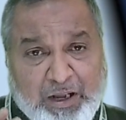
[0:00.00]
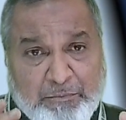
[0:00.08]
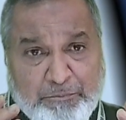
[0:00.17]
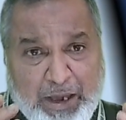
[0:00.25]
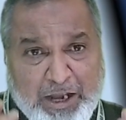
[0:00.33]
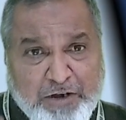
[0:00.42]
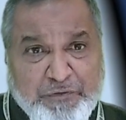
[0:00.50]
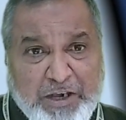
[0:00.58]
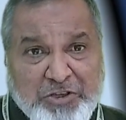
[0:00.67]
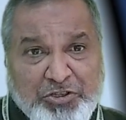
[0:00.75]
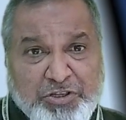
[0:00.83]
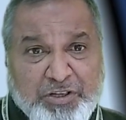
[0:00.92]

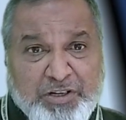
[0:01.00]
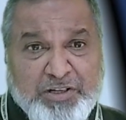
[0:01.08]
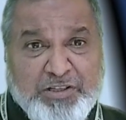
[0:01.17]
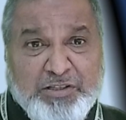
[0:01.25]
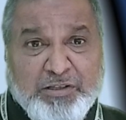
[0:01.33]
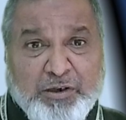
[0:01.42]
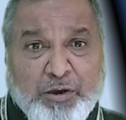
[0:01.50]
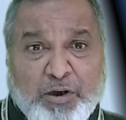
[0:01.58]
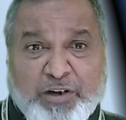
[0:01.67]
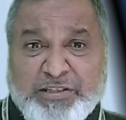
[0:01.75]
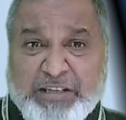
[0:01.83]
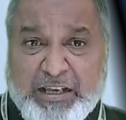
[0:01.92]
Manufacturers
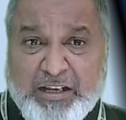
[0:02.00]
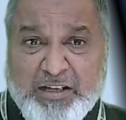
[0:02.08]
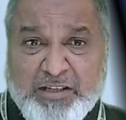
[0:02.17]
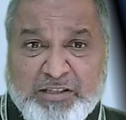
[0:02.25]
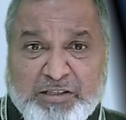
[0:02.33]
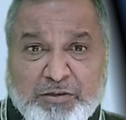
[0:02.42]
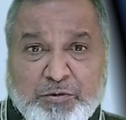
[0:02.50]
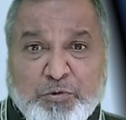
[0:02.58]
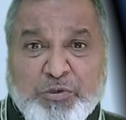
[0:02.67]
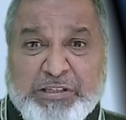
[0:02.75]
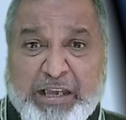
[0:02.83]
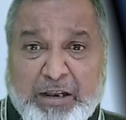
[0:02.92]
or sellers who
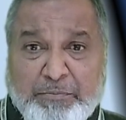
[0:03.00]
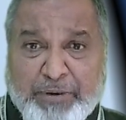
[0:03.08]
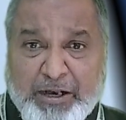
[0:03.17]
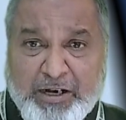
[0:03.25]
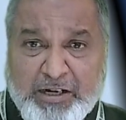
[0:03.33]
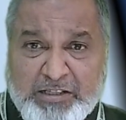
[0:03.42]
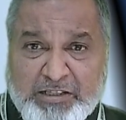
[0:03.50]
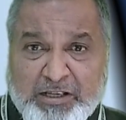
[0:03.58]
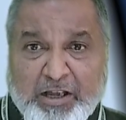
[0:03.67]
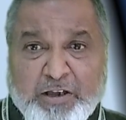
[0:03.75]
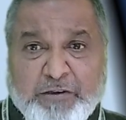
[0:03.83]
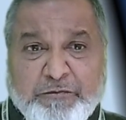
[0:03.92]
sell products
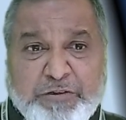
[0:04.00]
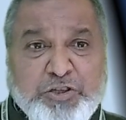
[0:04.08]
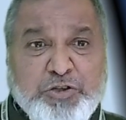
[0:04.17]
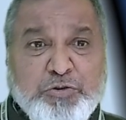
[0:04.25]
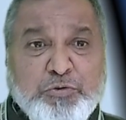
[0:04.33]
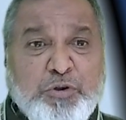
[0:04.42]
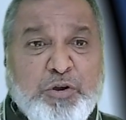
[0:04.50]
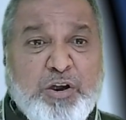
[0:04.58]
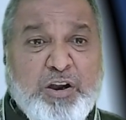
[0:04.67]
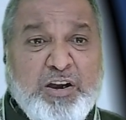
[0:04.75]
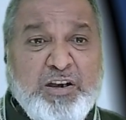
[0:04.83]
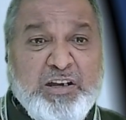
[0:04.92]
which do
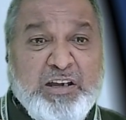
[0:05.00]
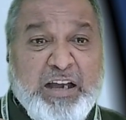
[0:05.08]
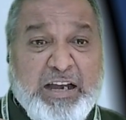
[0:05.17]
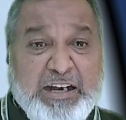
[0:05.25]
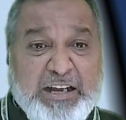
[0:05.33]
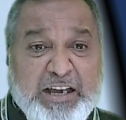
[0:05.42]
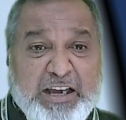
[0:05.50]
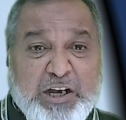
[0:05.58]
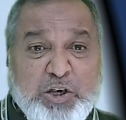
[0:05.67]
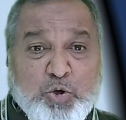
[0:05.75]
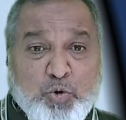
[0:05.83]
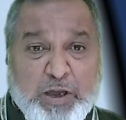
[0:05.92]
not
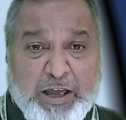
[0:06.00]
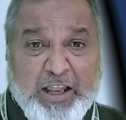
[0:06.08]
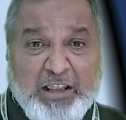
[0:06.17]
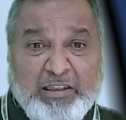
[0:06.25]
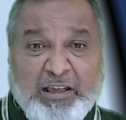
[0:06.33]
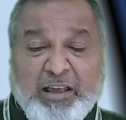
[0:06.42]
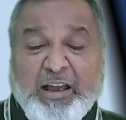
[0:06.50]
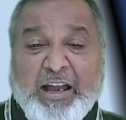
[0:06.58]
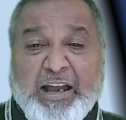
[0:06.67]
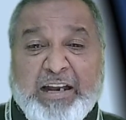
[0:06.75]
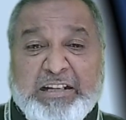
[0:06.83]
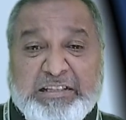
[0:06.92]
adhere to health
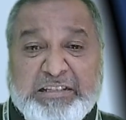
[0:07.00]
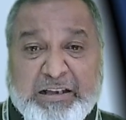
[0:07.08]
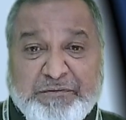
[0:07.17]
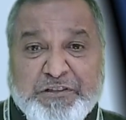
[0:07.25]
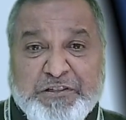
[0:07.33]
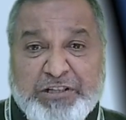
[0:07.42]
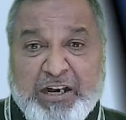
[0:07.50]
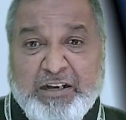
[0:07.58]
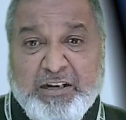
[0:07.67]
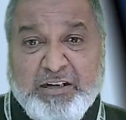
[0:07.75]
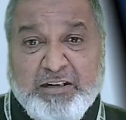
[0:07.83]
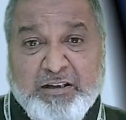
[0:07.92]
and safety
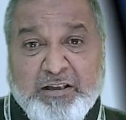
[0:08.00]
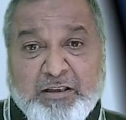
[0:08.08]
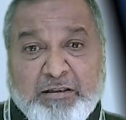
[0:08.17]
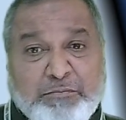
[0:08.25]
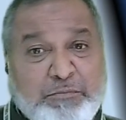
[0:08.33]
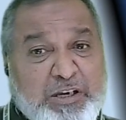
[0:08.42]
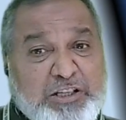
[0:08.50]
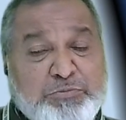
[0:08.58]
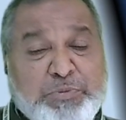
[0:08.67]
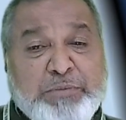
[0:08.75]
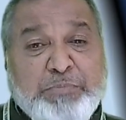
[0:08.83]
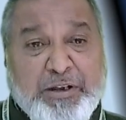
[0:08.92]
standard must
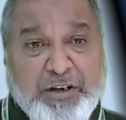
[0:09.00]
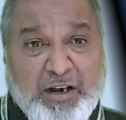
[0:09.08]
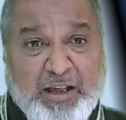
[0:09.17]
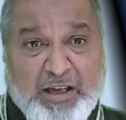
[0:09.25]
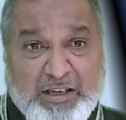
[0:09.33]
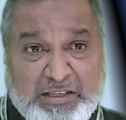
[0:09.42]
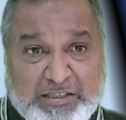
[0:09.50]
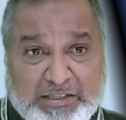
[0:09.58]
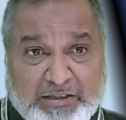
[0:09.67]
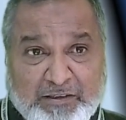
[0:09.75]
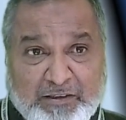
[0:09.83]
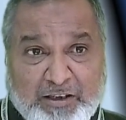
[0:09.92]
be
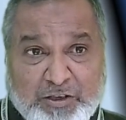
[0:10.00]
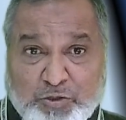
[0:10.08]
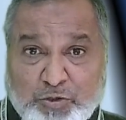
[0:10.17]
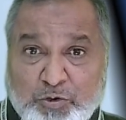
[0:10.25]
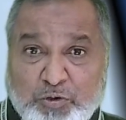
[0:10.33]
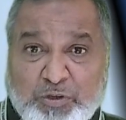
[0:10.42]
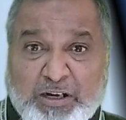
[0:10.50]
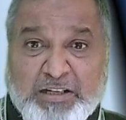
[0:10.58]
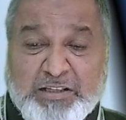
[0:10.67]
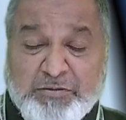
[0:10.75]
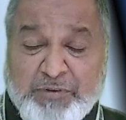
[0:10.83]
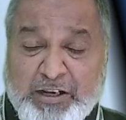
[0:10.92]
penalized. So that
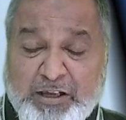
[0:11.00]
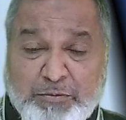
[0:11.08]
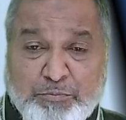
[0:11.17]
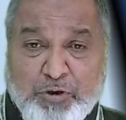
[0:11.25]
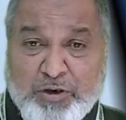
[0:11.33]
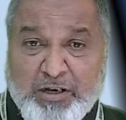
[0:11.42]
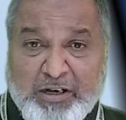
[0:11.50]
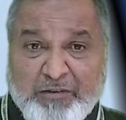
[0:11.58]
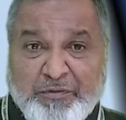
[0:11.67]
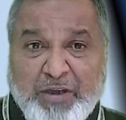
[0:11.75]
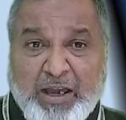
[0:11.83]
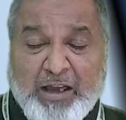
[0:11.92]
is very important.
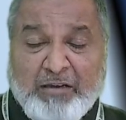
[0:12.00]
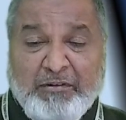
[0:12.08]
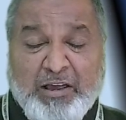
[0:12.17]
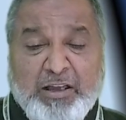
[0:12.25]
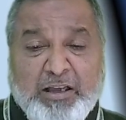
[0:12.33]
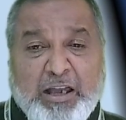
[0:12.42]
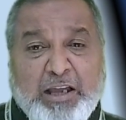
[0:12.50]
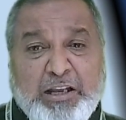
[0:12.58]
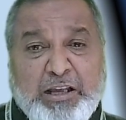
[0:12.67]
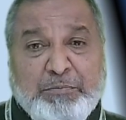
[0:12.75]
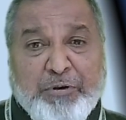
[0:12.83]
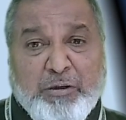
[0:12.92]
If we have
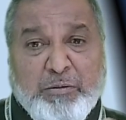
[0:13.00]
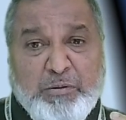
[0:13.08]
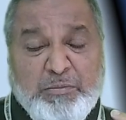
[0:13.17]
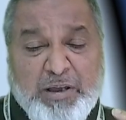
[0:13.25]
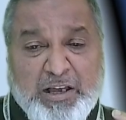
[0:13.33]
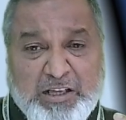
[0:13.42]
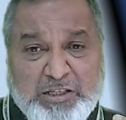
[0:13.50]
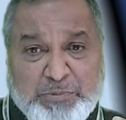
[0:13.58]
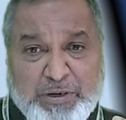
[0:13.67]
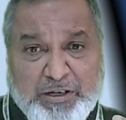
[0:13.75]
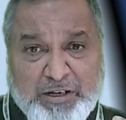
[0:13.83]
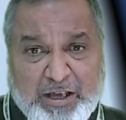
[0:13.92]
any problem has
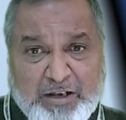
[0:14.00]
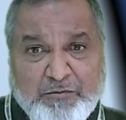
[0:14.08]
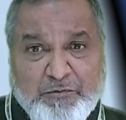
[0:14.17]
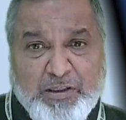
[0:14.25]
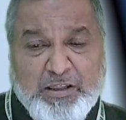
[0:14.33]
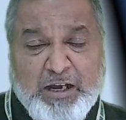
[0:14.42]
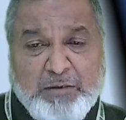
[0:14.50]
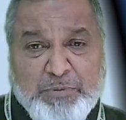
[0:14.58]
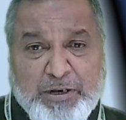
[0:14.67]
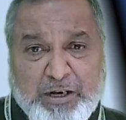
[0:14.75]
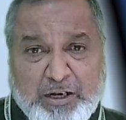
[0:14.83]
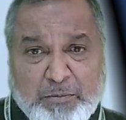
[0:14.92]
been done with that
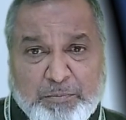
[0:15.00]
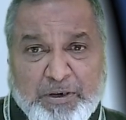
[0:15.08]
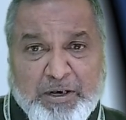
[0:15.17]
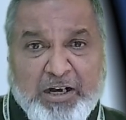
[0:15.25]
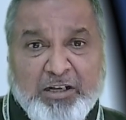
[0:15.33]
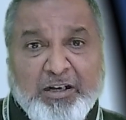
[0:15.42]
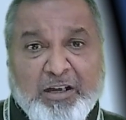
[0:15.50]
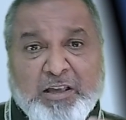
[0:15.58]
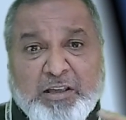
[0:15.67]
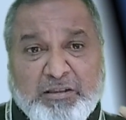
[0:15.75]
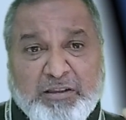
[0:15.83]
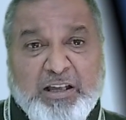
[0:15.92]
particular product,
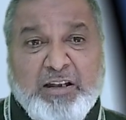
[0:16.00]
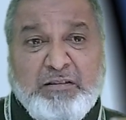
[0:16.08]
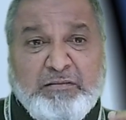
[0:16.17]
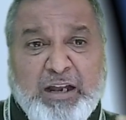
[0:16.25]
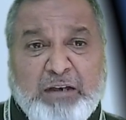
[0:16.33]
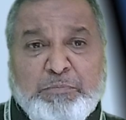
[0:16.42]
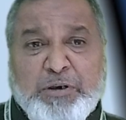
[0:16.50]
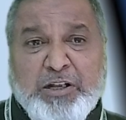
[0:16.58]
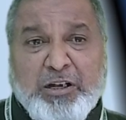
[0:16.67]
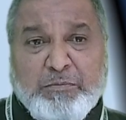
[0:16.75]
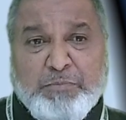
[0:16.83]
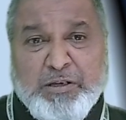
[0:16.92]
then that
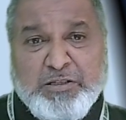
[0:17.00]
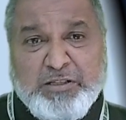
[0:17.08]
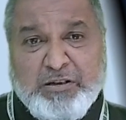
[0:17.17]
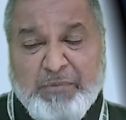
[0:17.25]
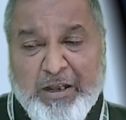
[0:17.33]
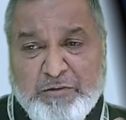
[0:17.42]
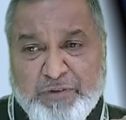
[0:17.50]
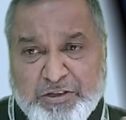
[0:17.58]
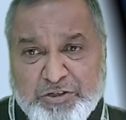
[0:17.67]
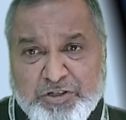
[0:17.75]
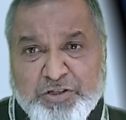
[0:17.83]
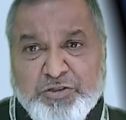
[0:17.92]
particular person,
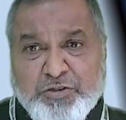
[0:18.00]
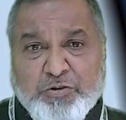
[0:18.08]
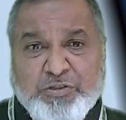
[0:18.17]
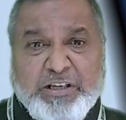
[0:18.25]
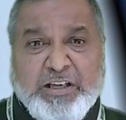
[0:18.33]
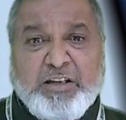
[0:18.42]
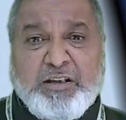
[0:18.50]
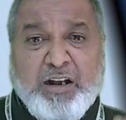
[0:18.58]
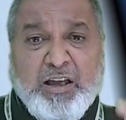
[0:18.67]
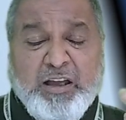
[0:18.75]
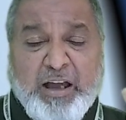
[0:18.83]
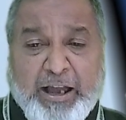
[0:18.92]
manufacturers or seller,
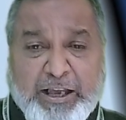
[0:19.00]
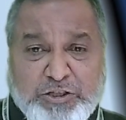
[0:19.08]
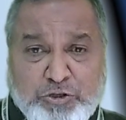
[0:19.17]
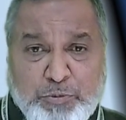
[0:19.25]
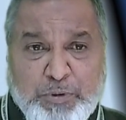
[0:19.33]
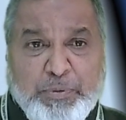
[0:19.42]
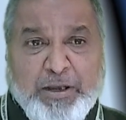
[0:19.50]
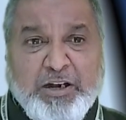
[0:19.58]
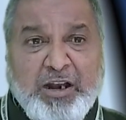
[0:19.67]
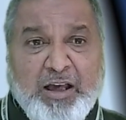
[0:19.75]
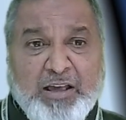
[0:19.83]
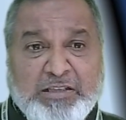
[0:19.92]
has to be
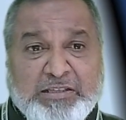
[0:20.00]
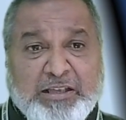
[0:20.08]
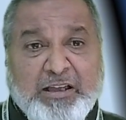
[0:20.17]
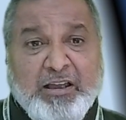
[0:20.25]
penalized.